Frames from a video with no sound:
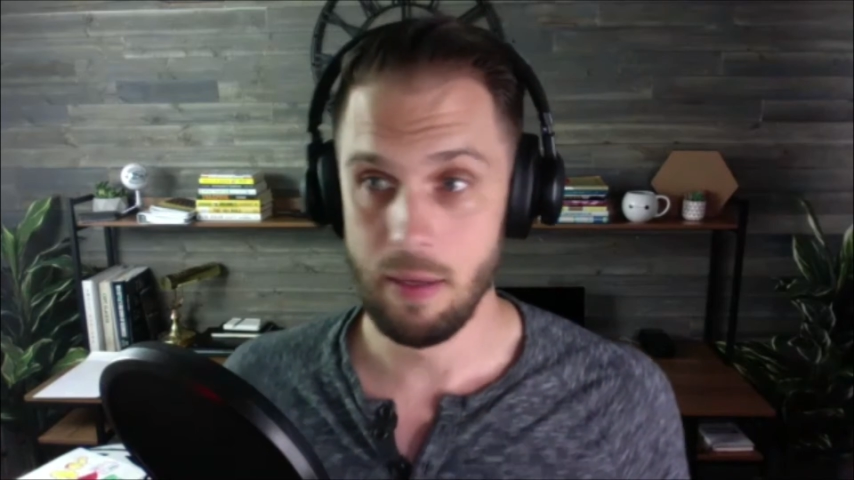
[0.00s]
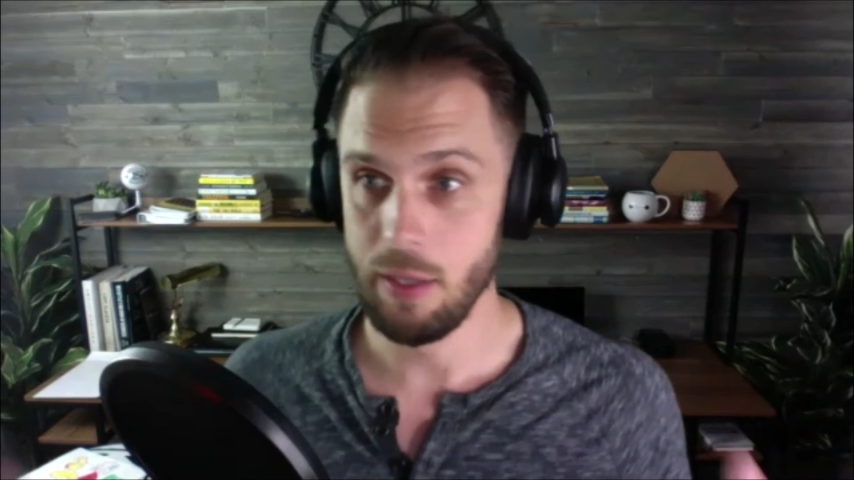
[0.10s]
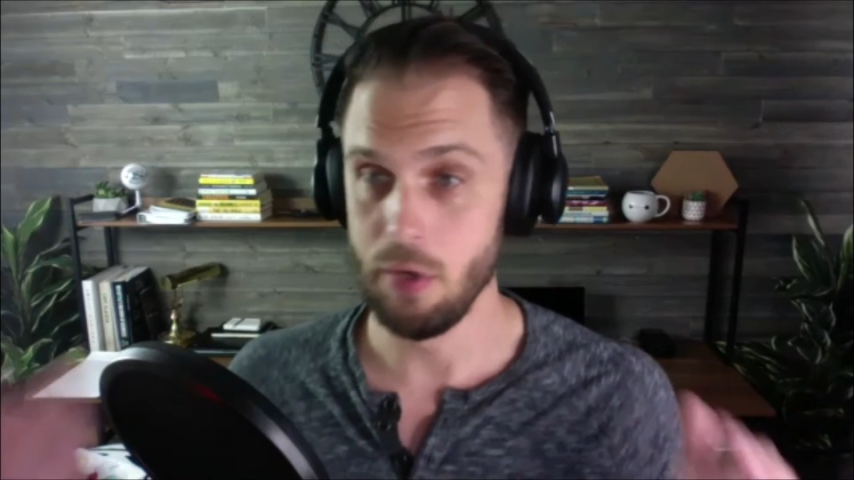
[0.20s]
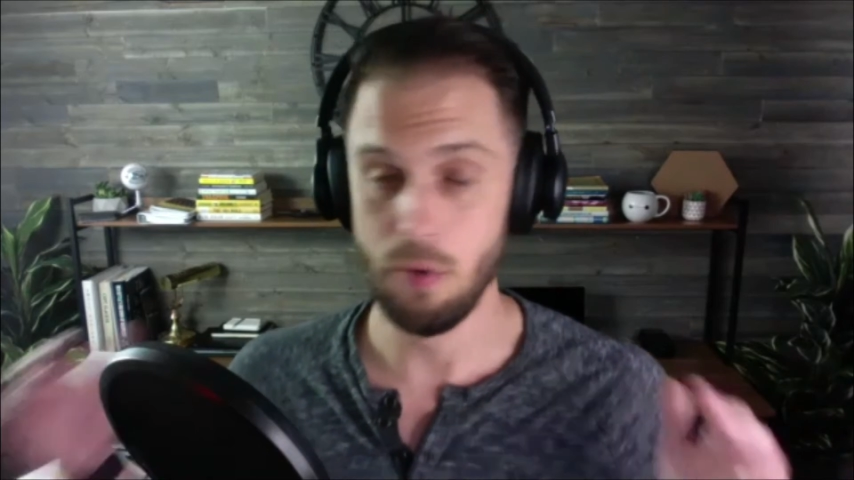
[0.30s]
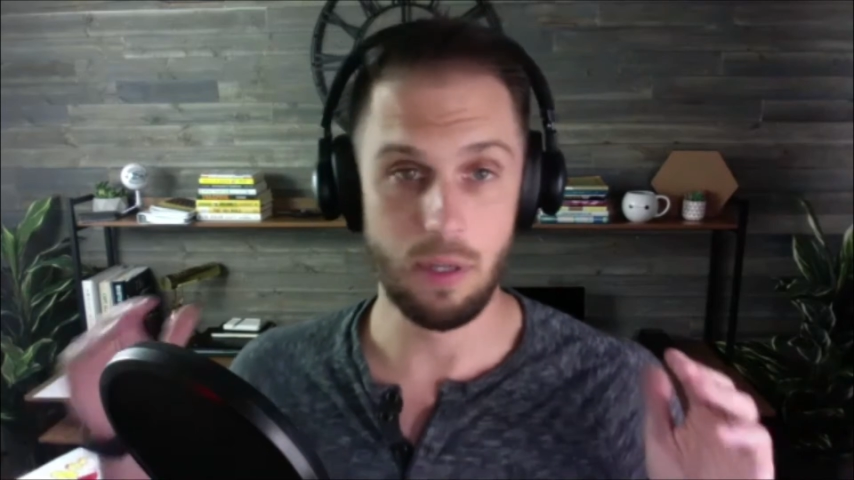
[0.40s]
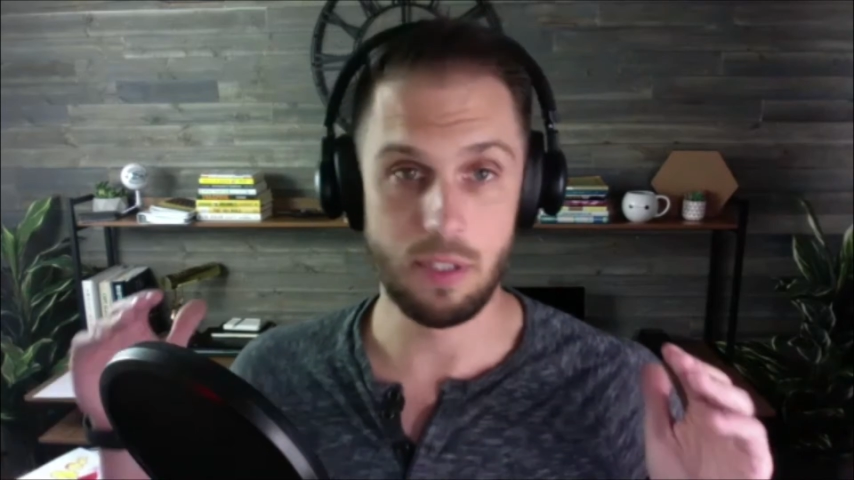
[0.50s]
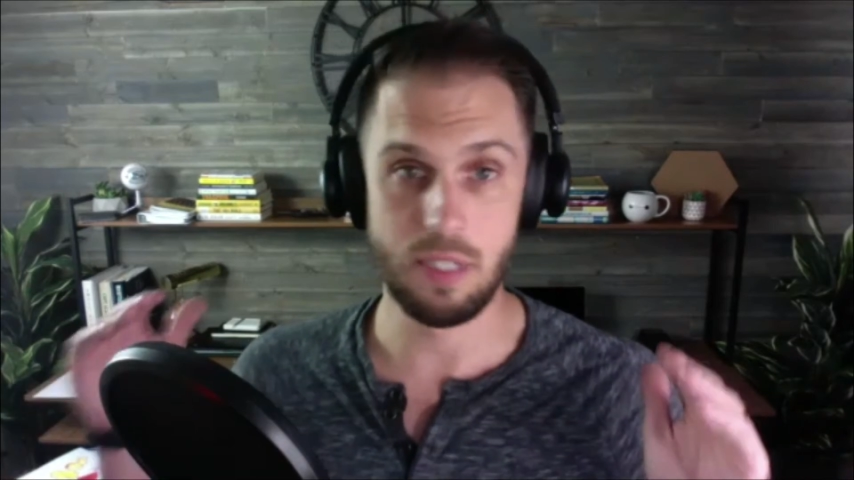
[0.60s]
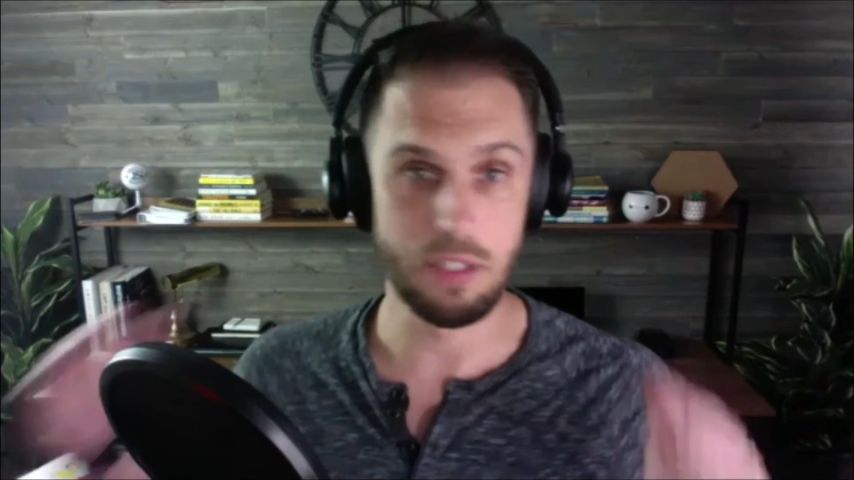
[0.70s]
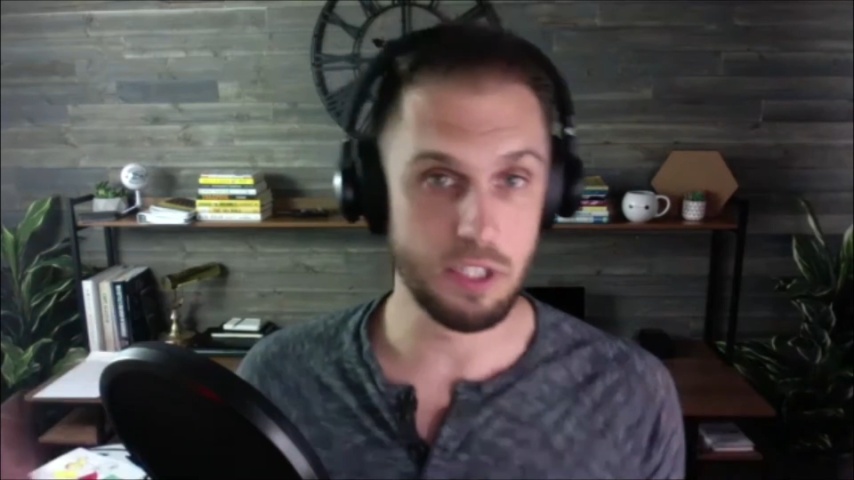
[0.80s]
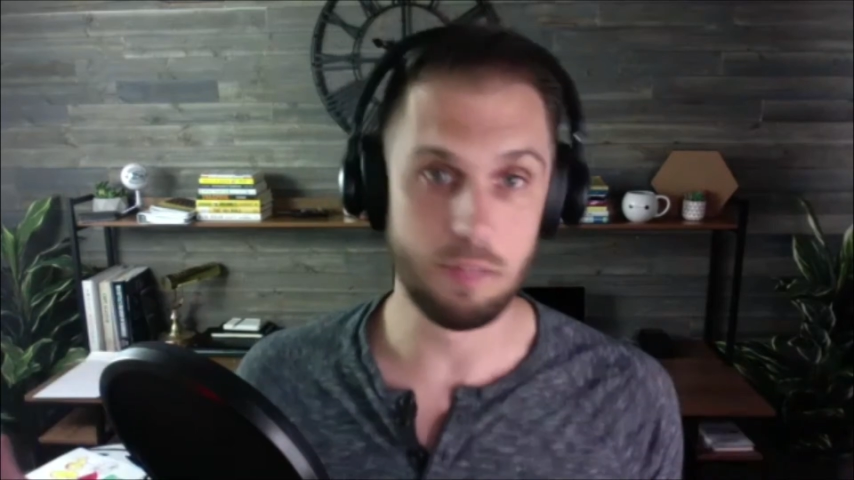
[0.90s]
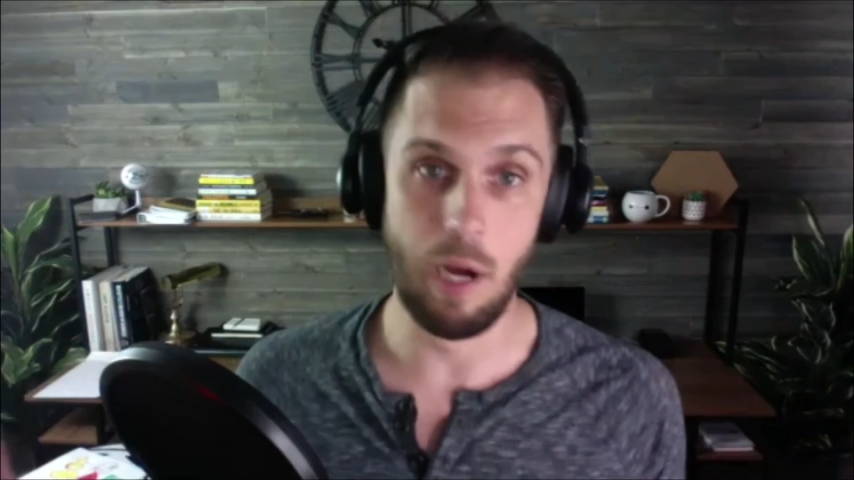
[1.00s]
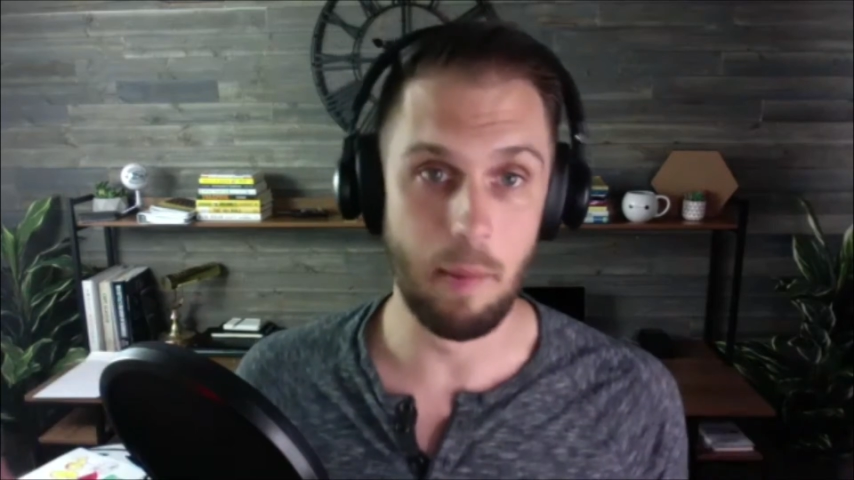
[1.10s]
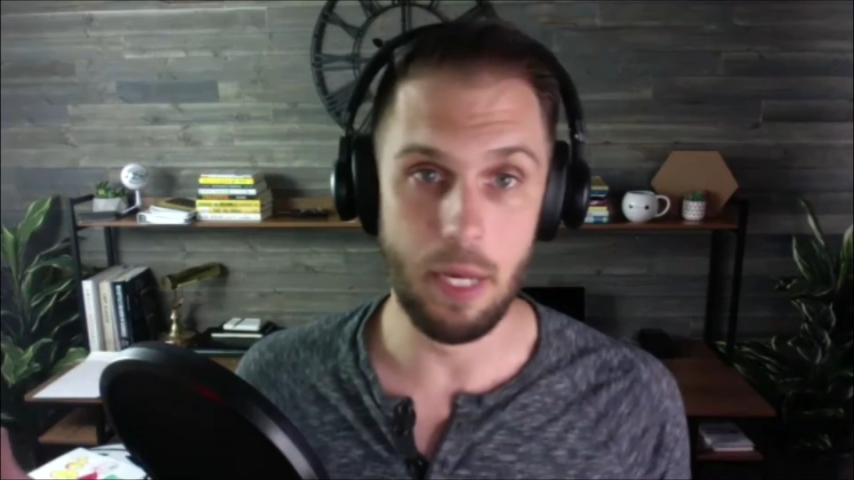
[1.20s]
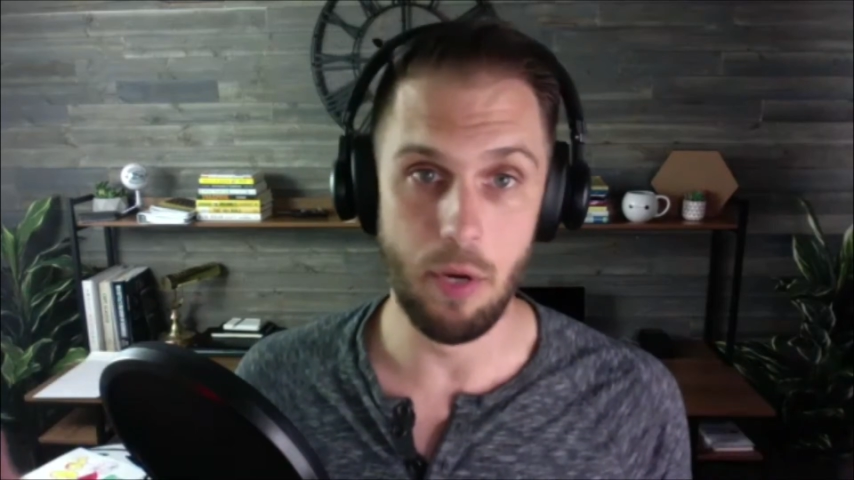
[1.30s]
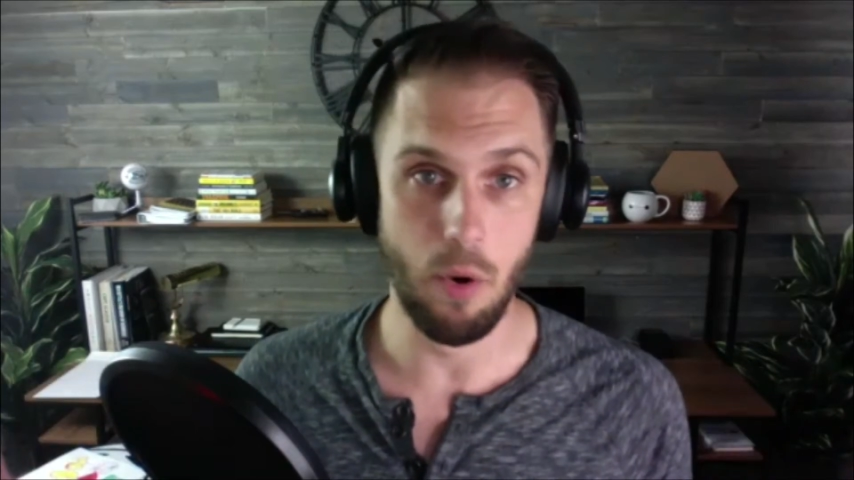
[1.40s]
you are such a small
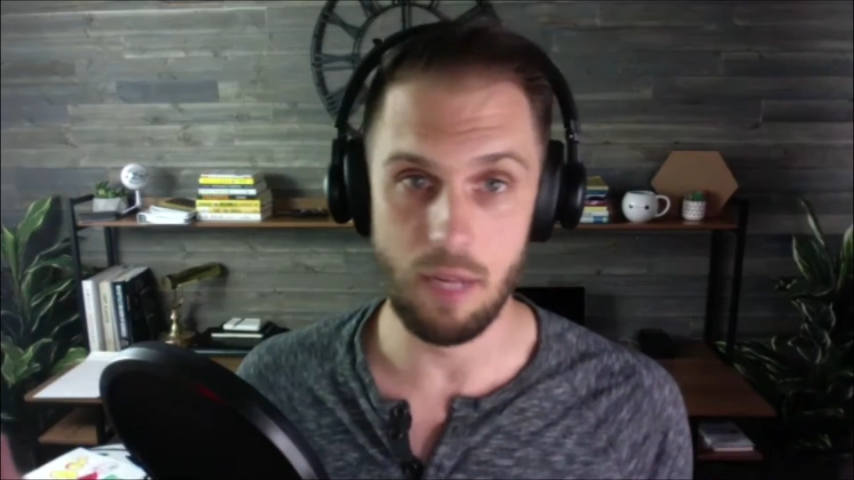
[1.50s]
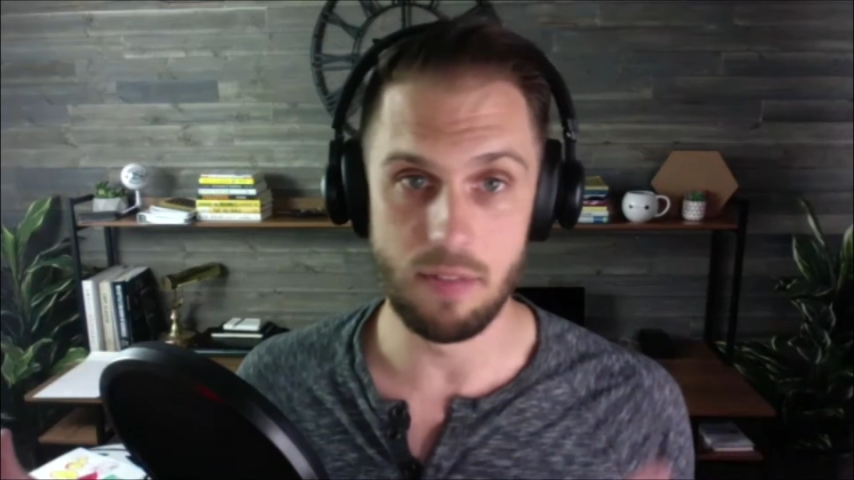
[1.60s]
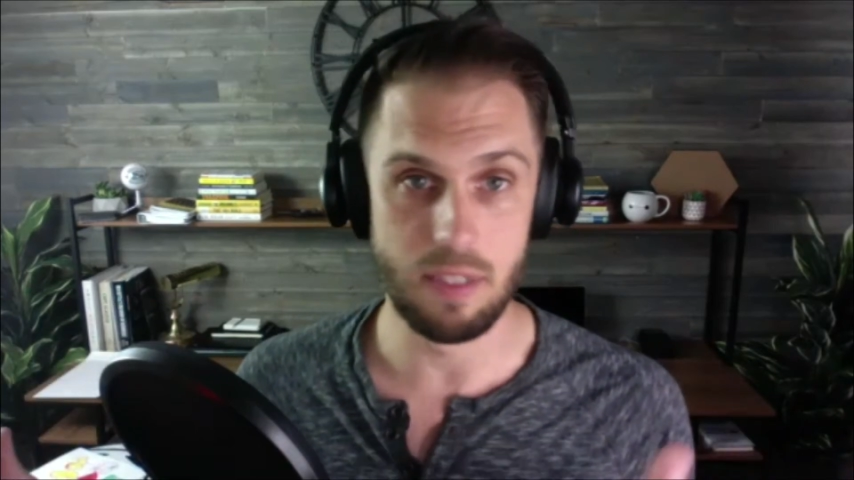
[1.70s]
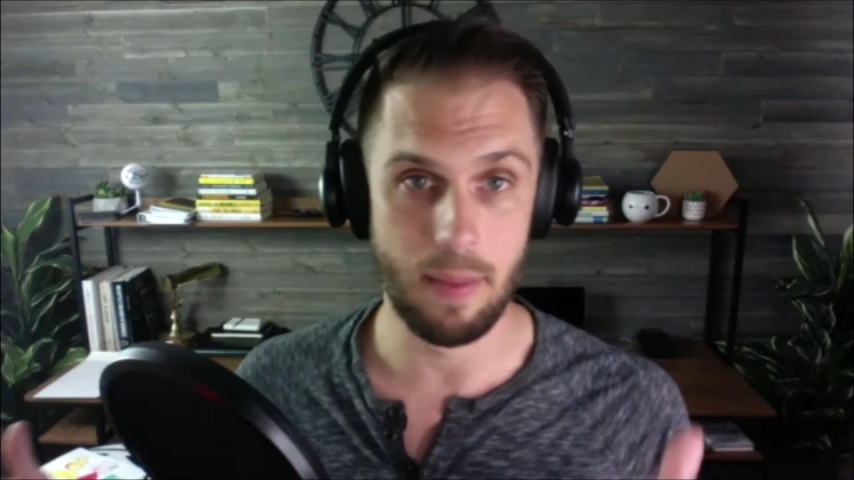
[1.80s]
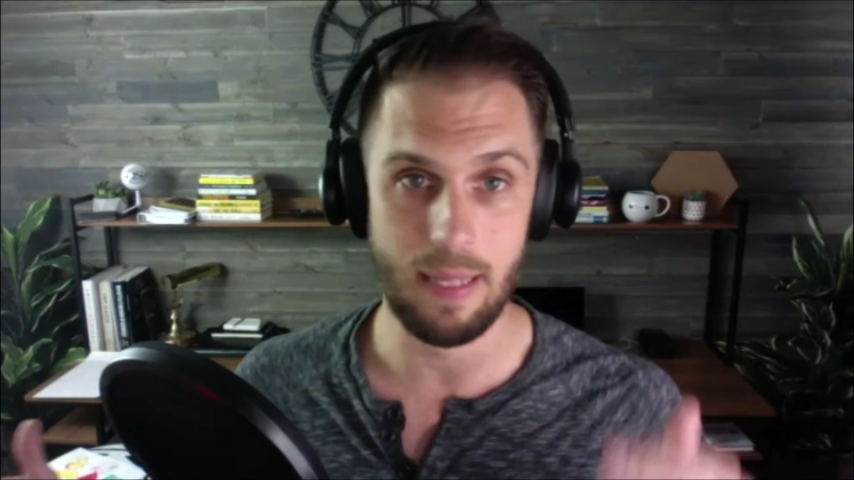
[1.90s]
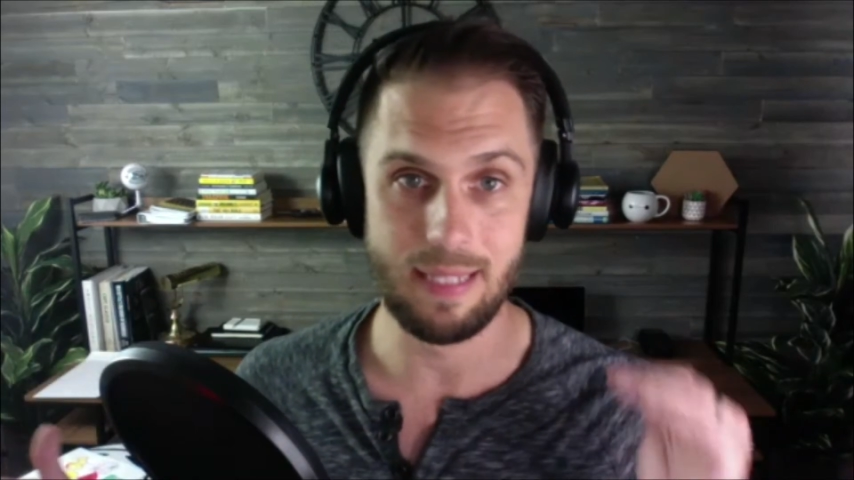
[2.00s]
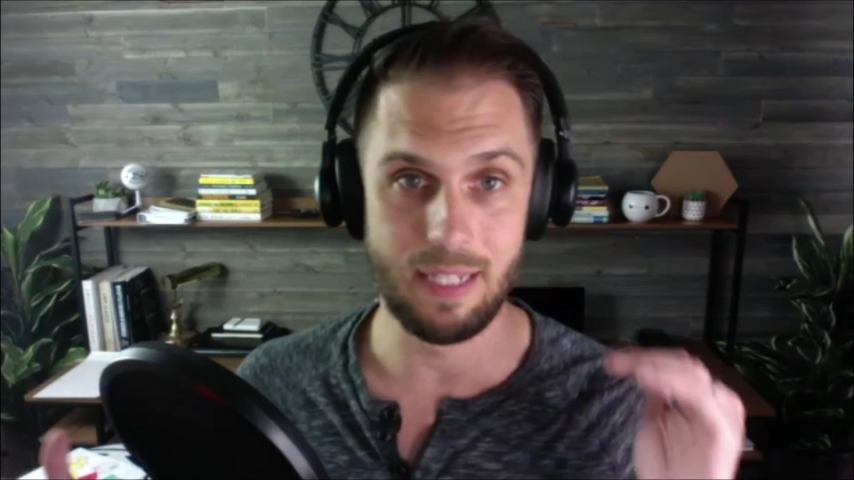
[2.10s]
minority of somebody that's